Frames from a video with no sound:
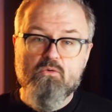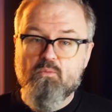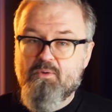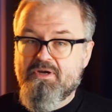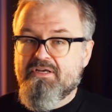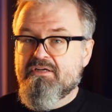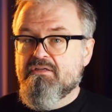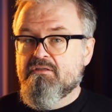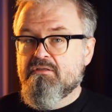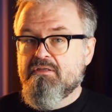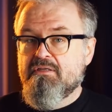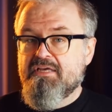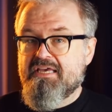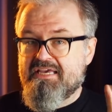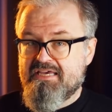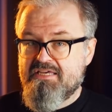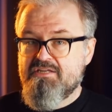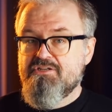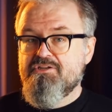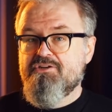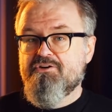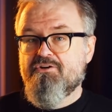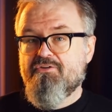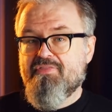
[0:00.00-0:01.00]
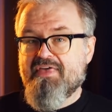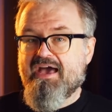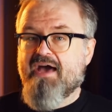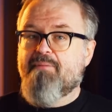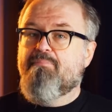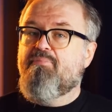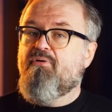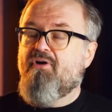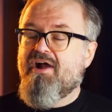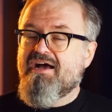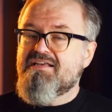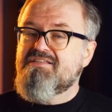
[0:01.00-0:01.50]
will hinder
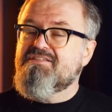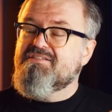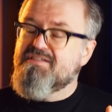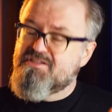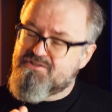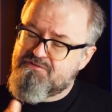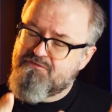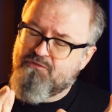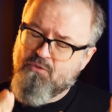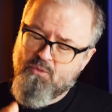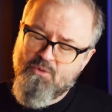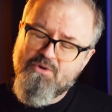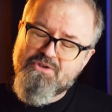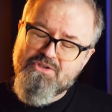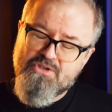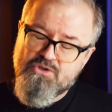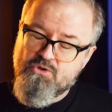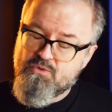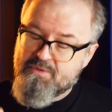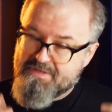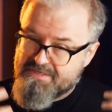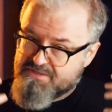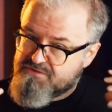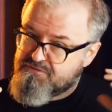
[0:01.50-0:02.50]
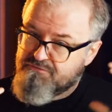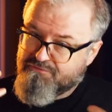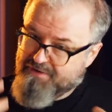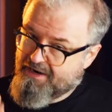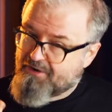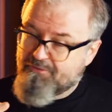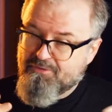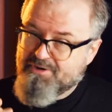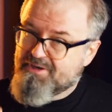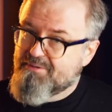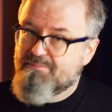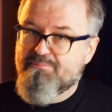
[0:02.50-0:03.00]
that process for you is
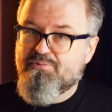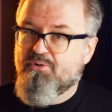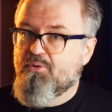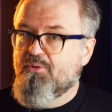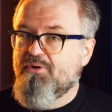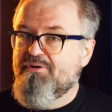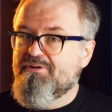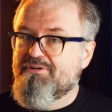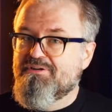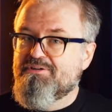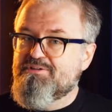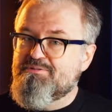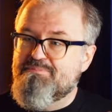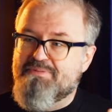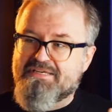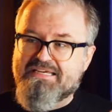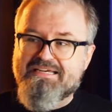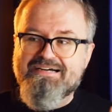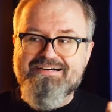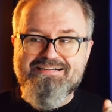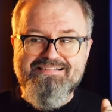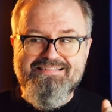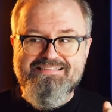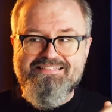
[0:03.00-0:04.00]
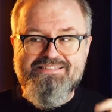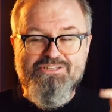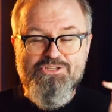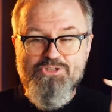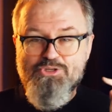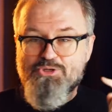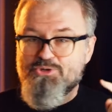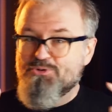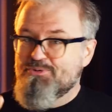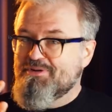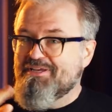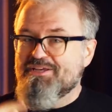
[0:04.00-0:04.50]
very important because
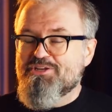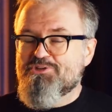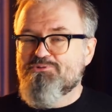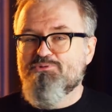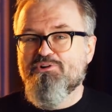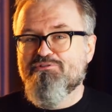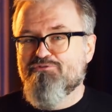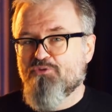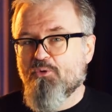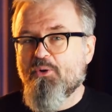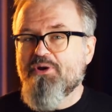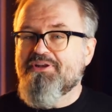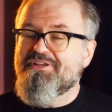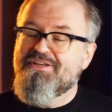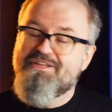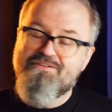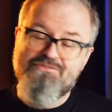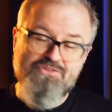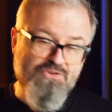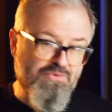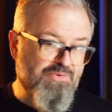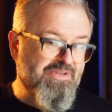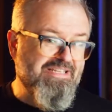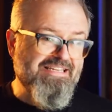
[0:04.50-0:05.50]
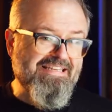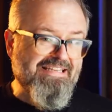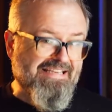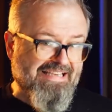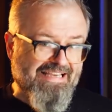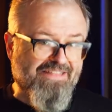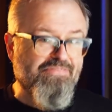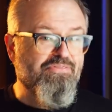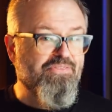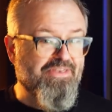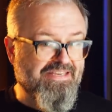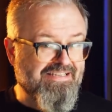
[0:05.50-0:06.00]
you need to avoid it if you need to
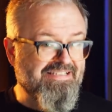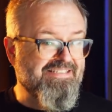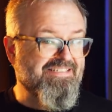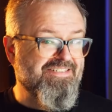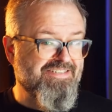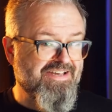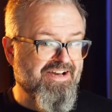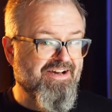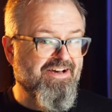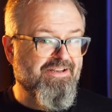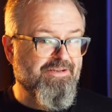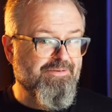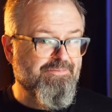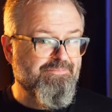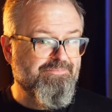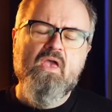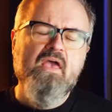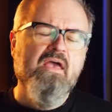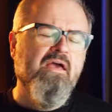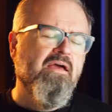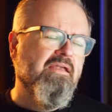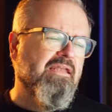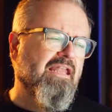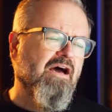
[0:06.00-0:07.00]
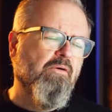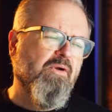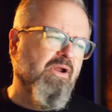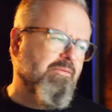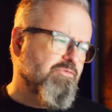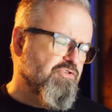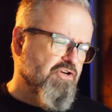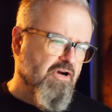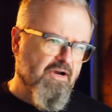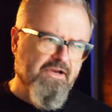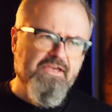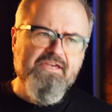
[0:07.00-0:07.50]
get things done. Now, when
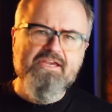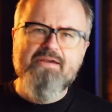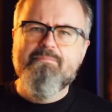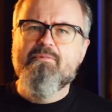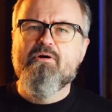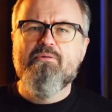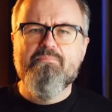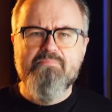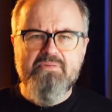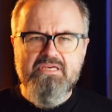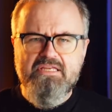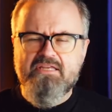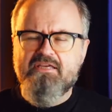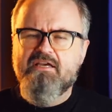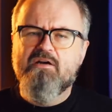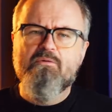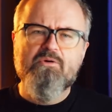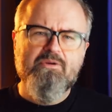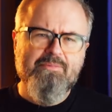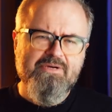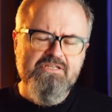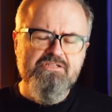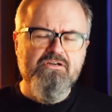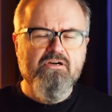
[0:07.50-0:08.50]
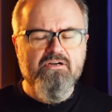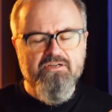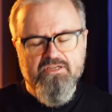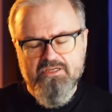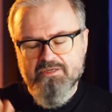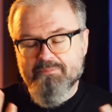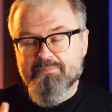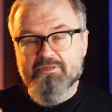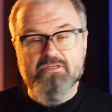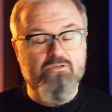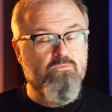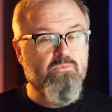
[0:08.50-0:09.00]
I'm talking about media, what am I
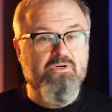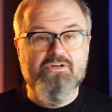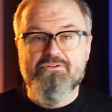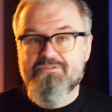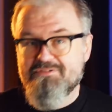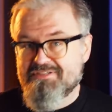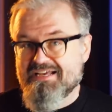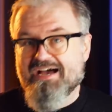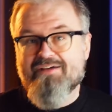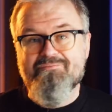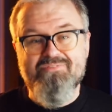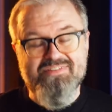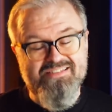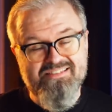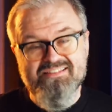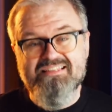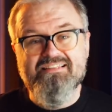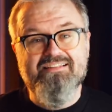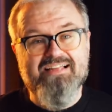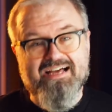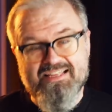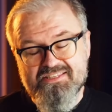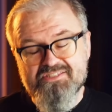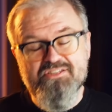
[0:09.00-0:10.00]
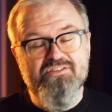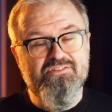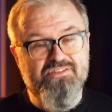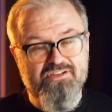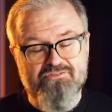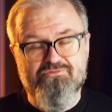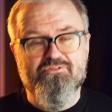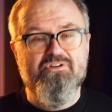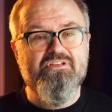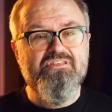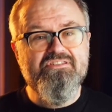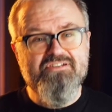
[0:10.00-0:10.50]
talking about? Well, there's obviously lots of
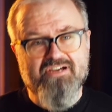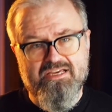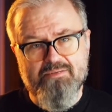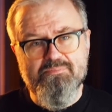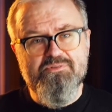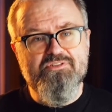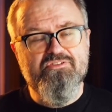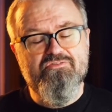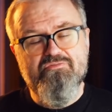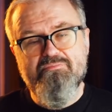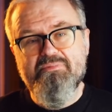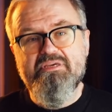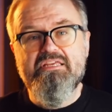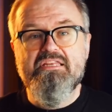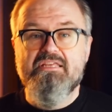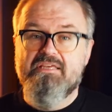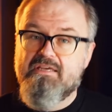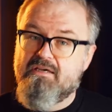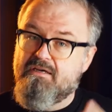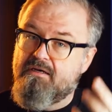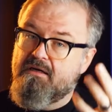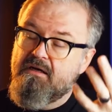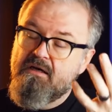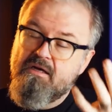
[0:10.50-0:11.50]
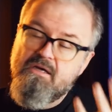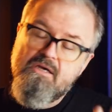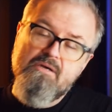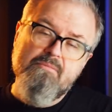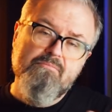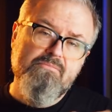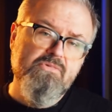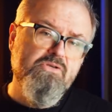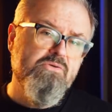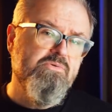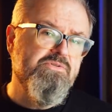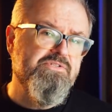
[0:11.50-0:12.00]
different types of media.
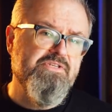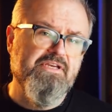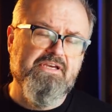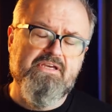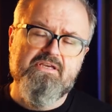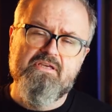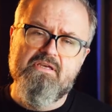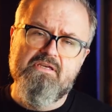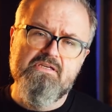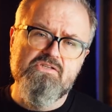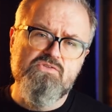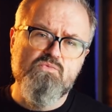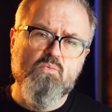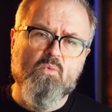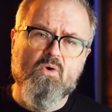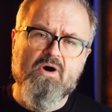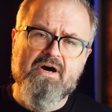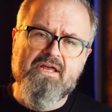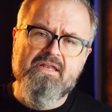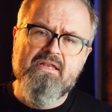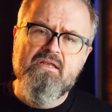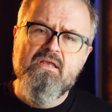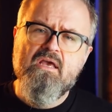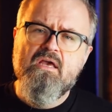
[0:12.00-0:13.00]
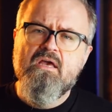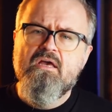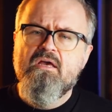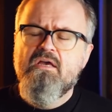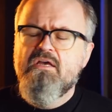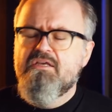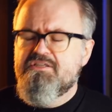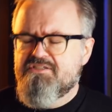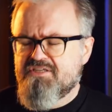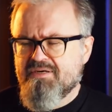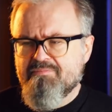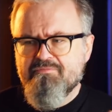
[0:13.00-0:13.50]
Music is one.
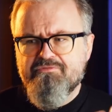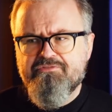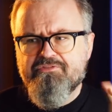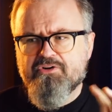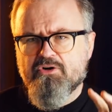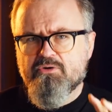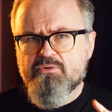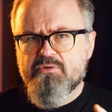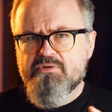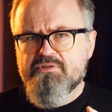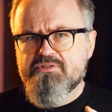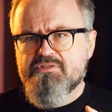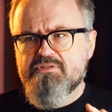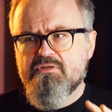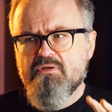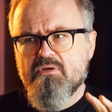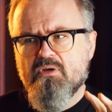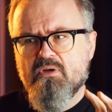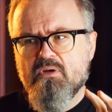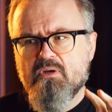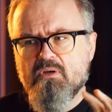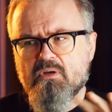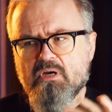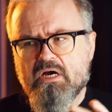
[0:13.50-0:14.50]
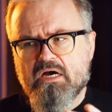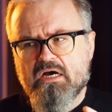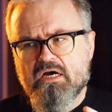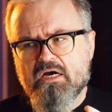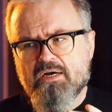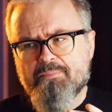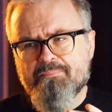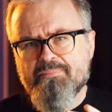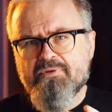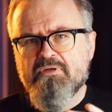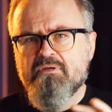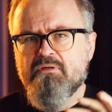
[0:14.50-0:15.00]
Some folks
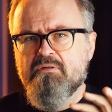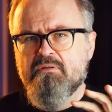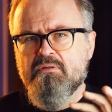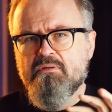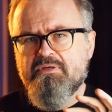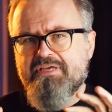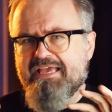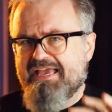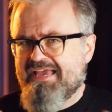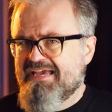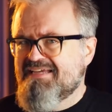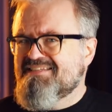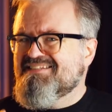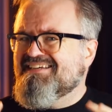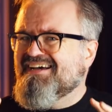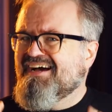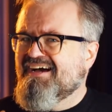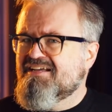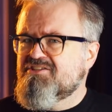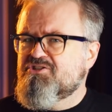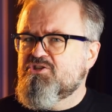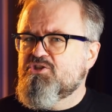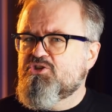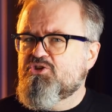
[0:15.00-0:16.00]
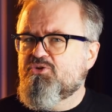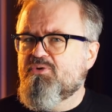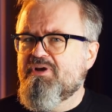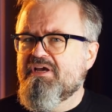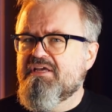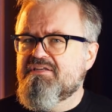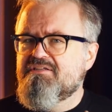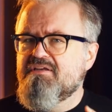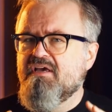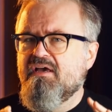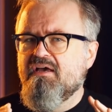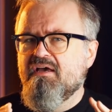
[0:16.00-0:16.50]
um, can't
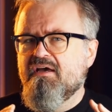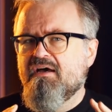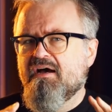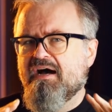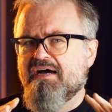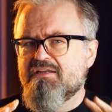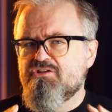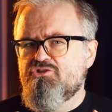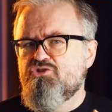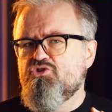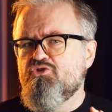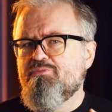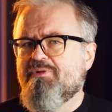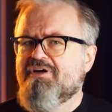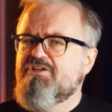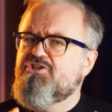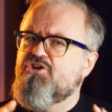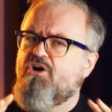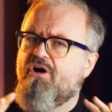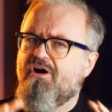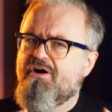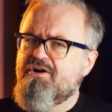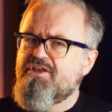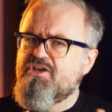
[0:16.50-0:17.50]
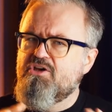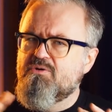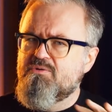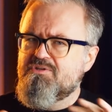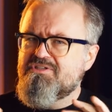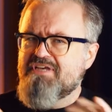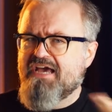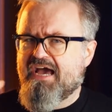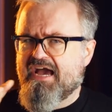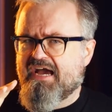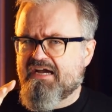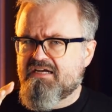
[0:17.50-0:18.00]
concentrate on too much audio
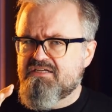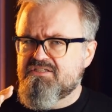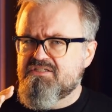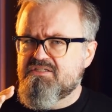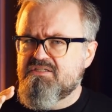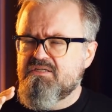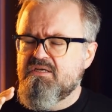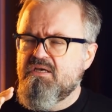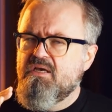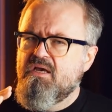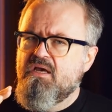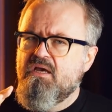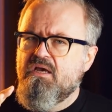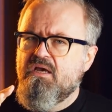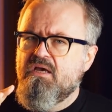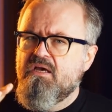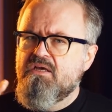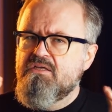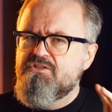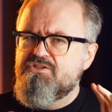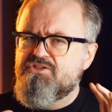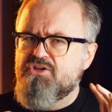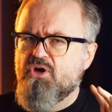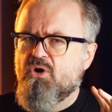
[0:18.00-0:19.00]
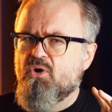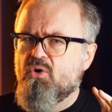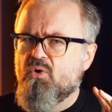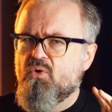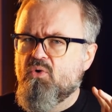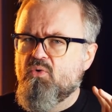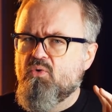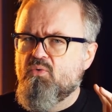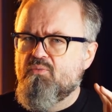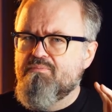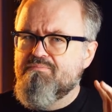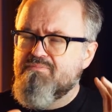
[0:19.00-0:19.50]
text.
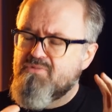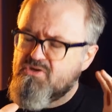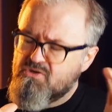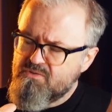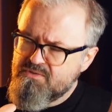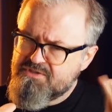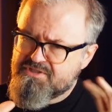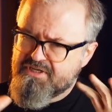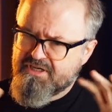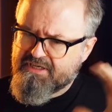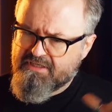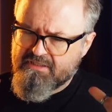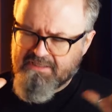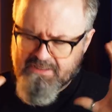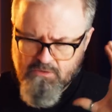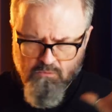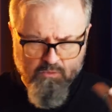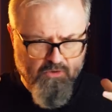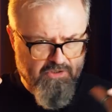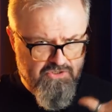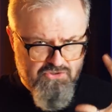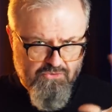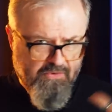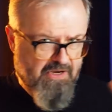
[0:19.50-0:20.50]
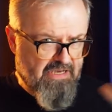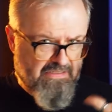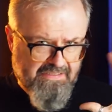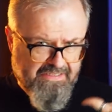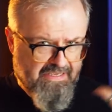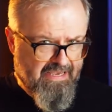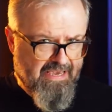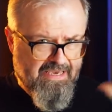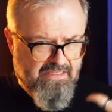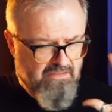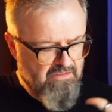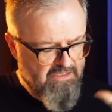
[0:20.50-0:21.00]
So music like works great. They
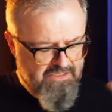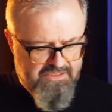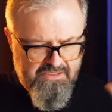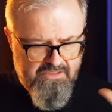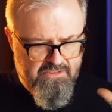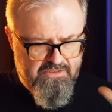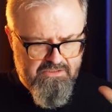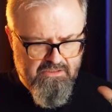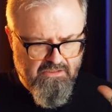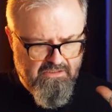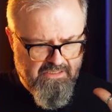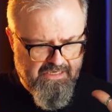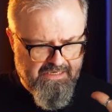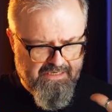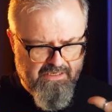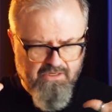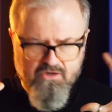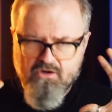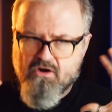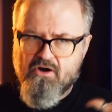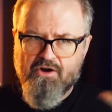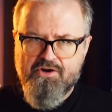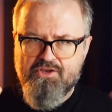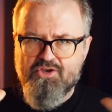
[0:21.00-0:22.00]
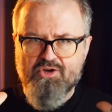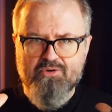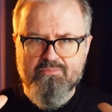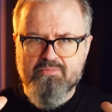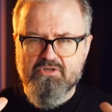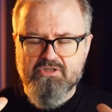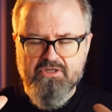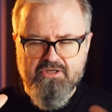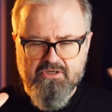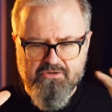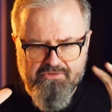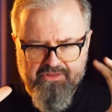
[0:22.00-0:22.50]
can't listen to like an
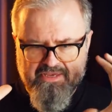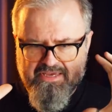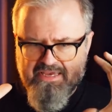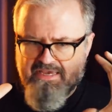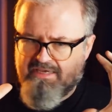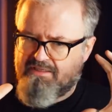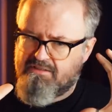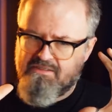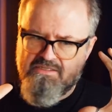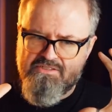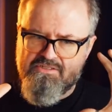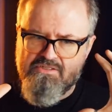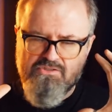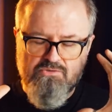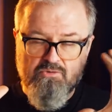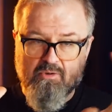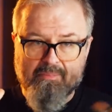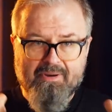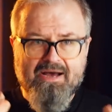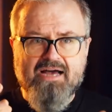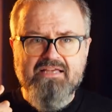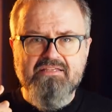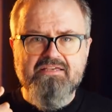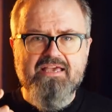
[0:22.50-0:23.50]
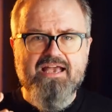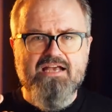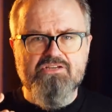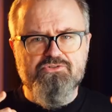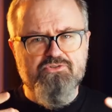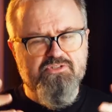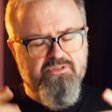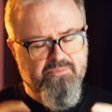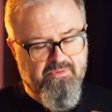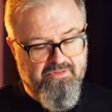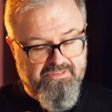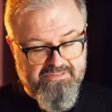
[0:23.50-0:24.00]
audiobook or they can't listen to a
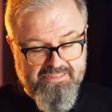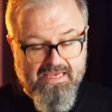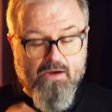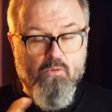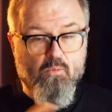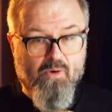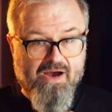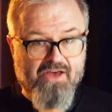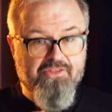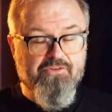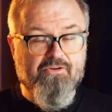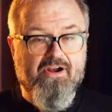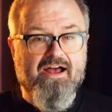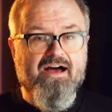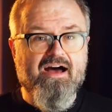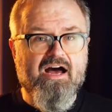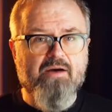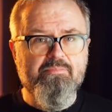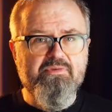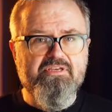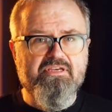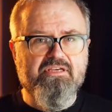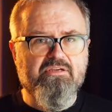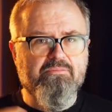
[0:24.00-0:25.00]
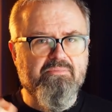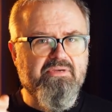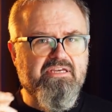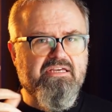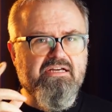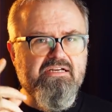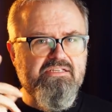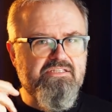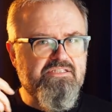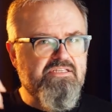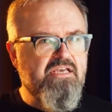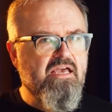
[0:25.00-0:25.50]
podcast or something like that while they're hobbying
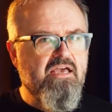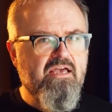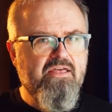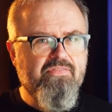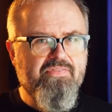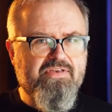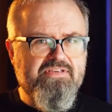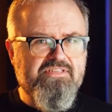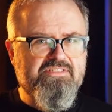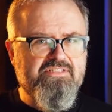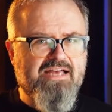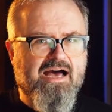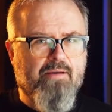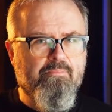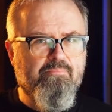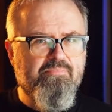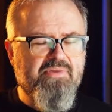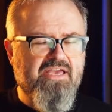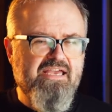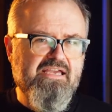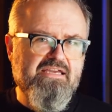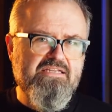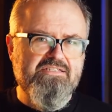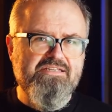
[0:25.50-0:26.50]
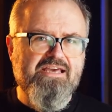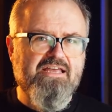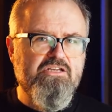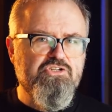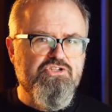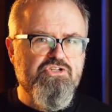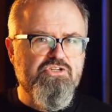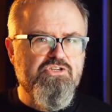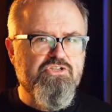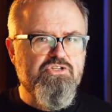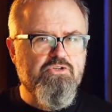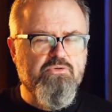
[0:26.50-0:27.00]
because they stop paying
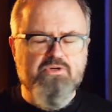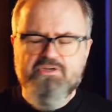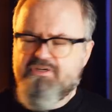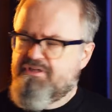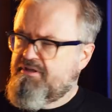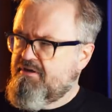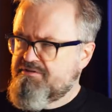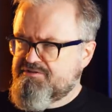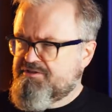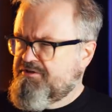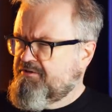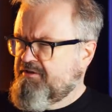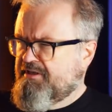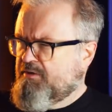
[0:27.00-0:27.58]
attention to it and all of a sudden